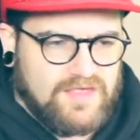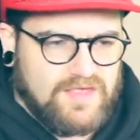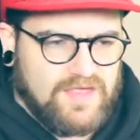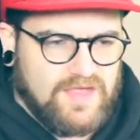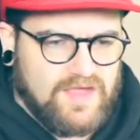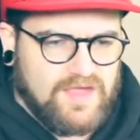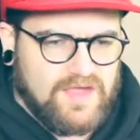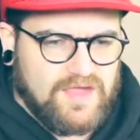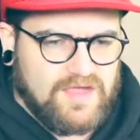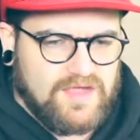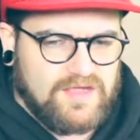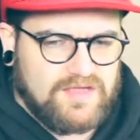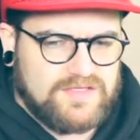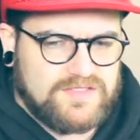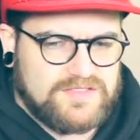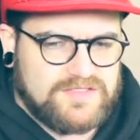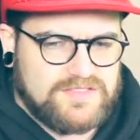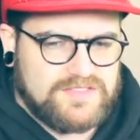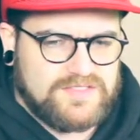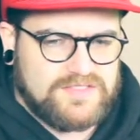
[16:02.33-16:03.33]

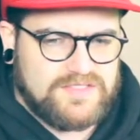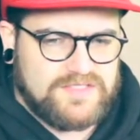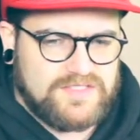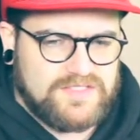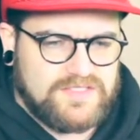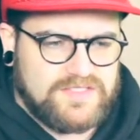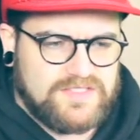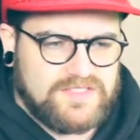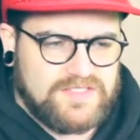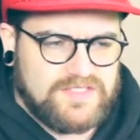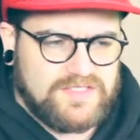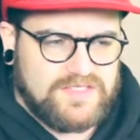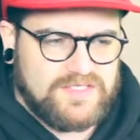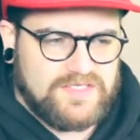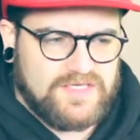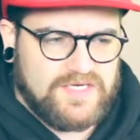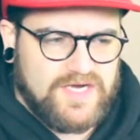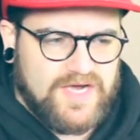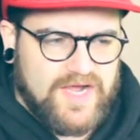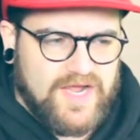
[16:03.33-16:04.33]
and
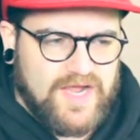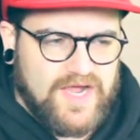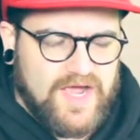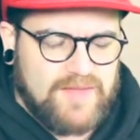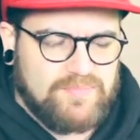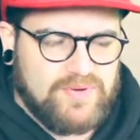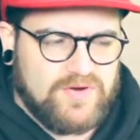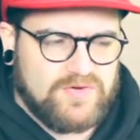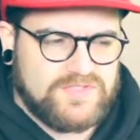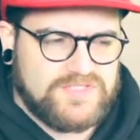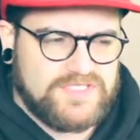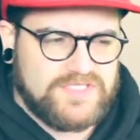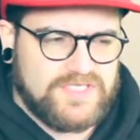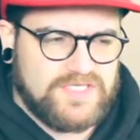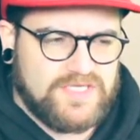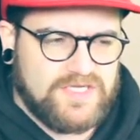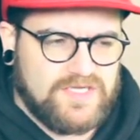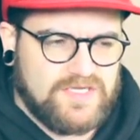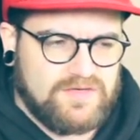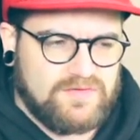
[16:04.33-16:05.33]
I
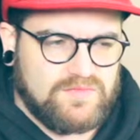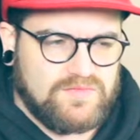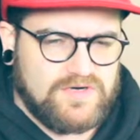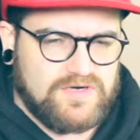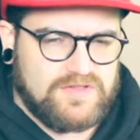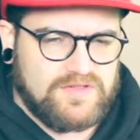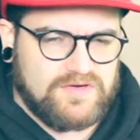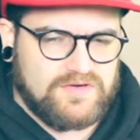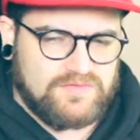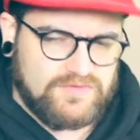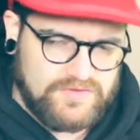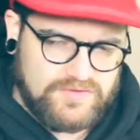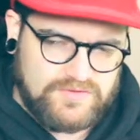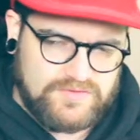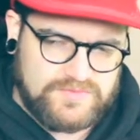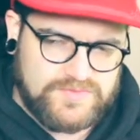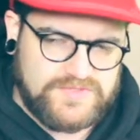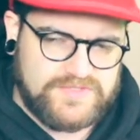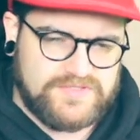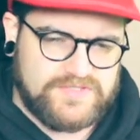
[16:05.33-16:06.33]
posted in one of the
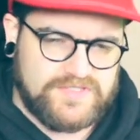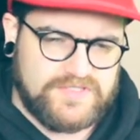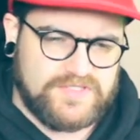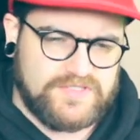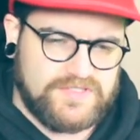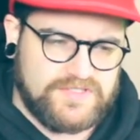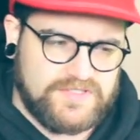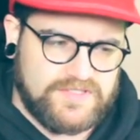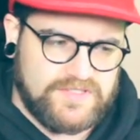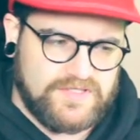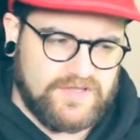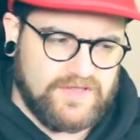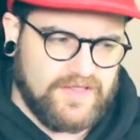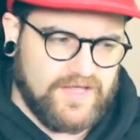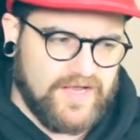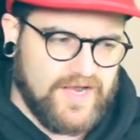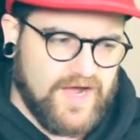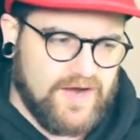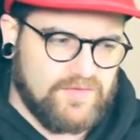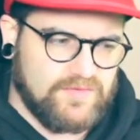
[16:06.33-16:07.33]
groups
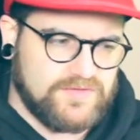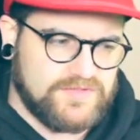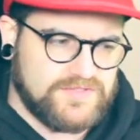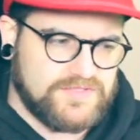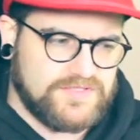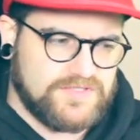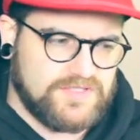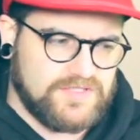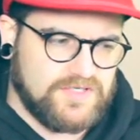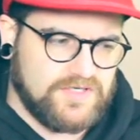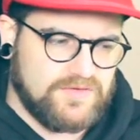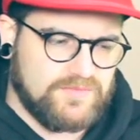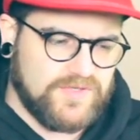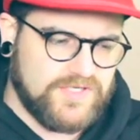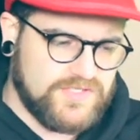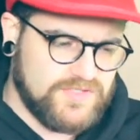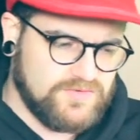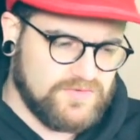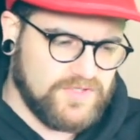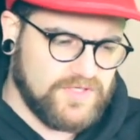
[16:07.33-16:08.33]
that I was going to be
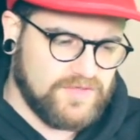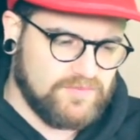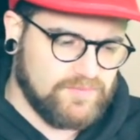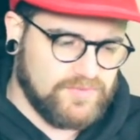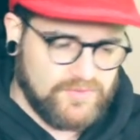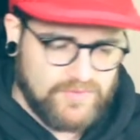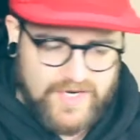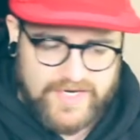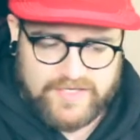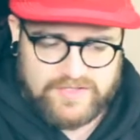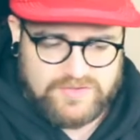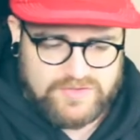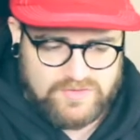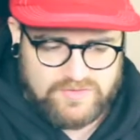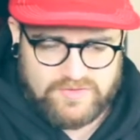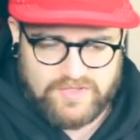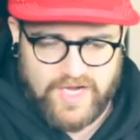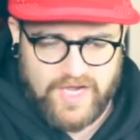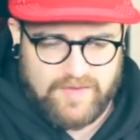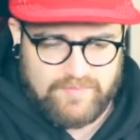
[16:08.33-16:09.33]
doing blue light
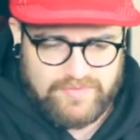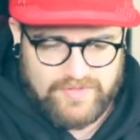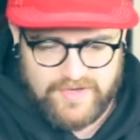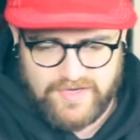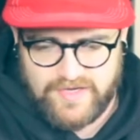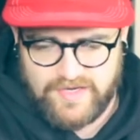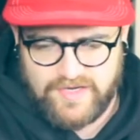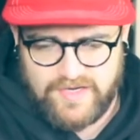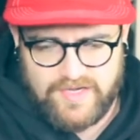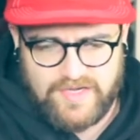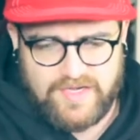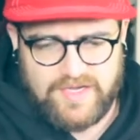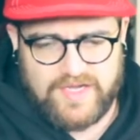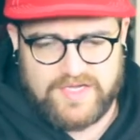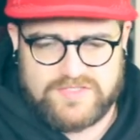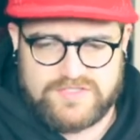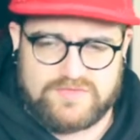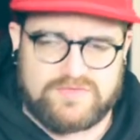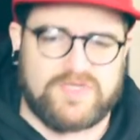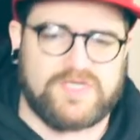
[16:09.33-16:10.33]
control gameplay
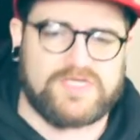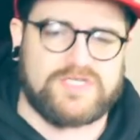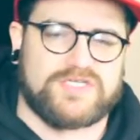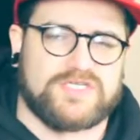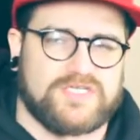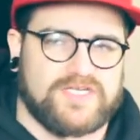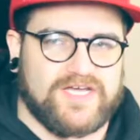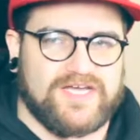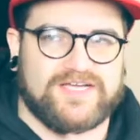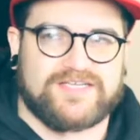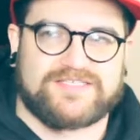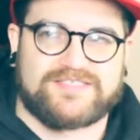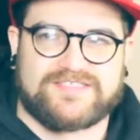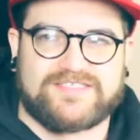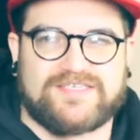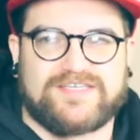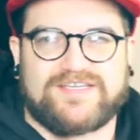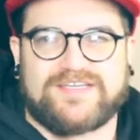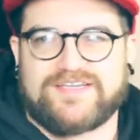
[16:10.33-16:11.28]
and donation decks.